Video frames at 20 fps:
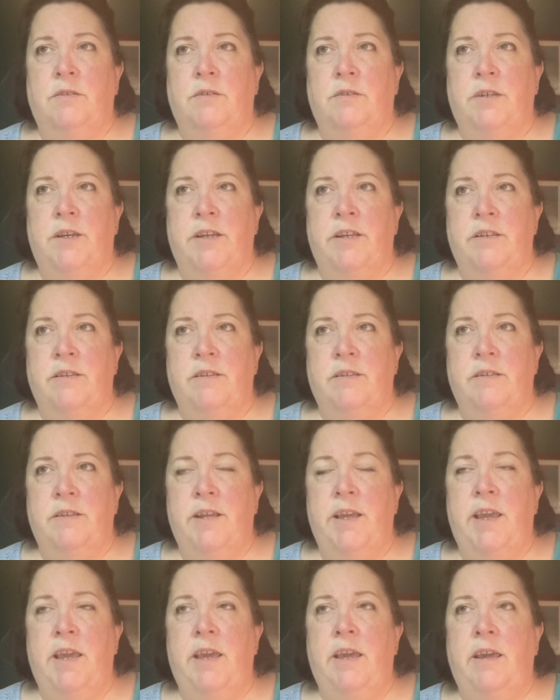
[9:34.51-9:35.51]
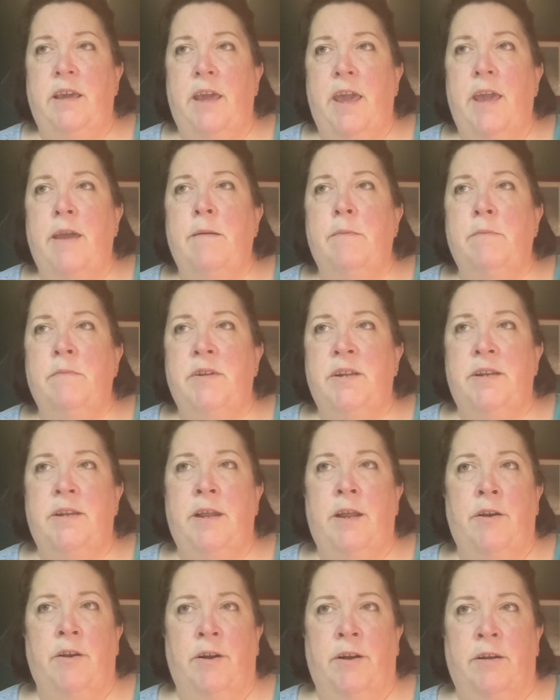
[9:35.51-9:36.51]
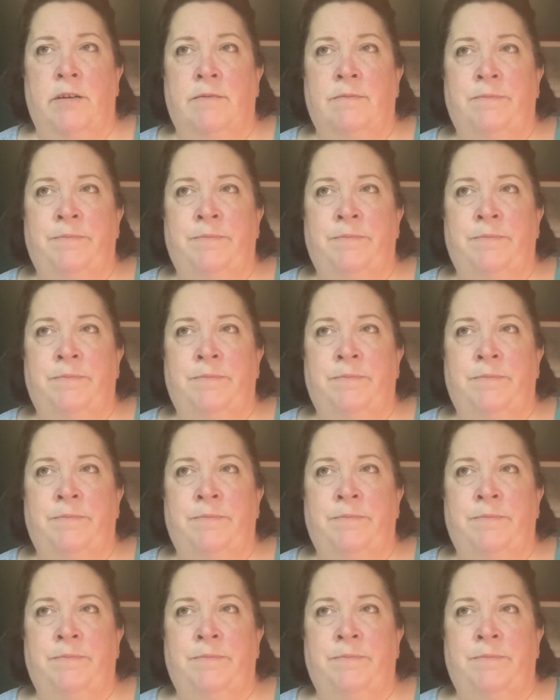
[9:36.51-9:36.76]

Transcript: And he came to dinner.